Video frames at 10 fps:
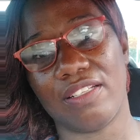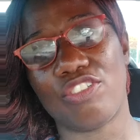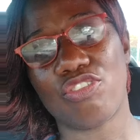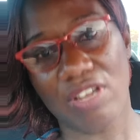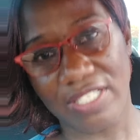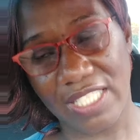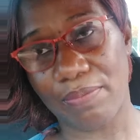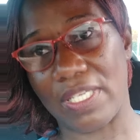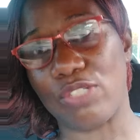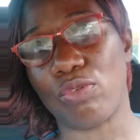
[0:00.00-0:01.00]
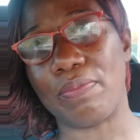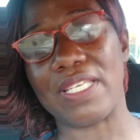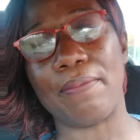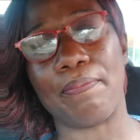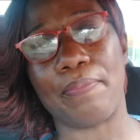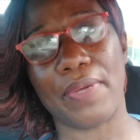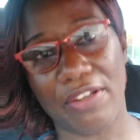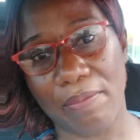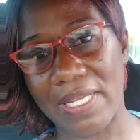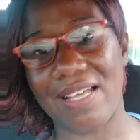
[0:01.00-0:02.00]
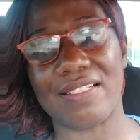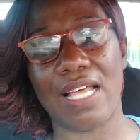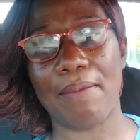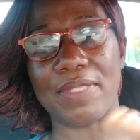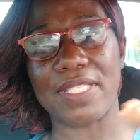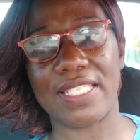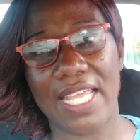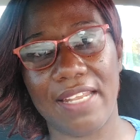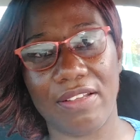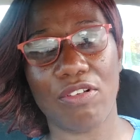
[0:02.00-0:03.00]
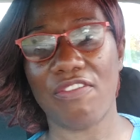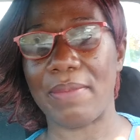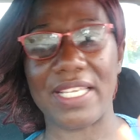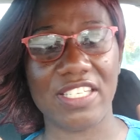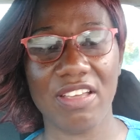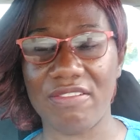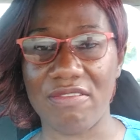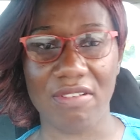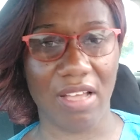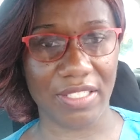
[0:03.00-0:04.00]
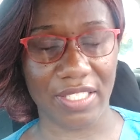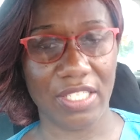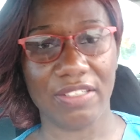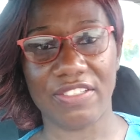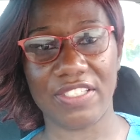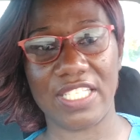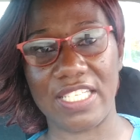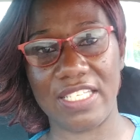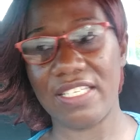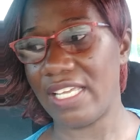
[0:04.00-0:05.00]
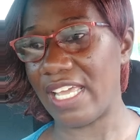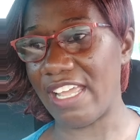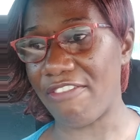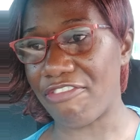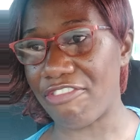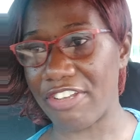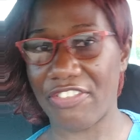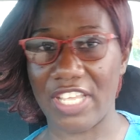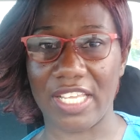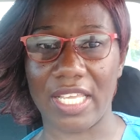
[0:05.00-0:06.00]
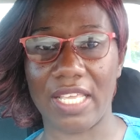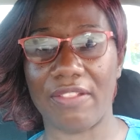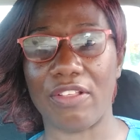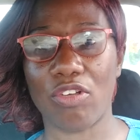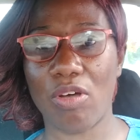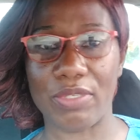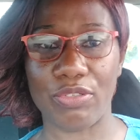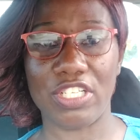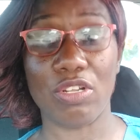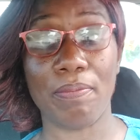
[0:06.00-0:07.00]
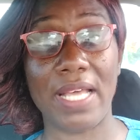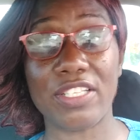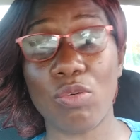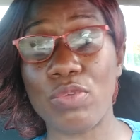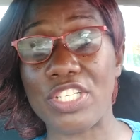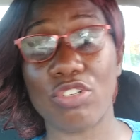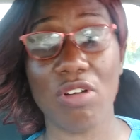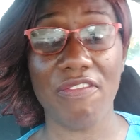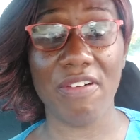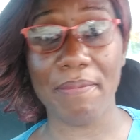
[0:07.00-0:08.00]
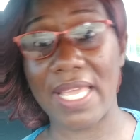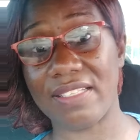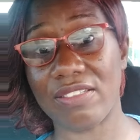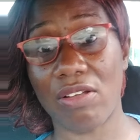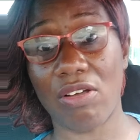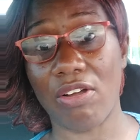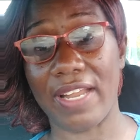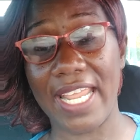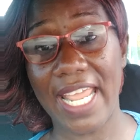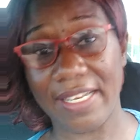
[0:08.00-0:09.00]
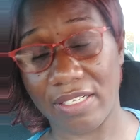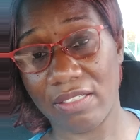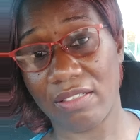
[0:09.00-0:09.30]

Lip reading: trust me, it will be better, because I'm saying the government cannot see everything in the community. No matter which governments are in,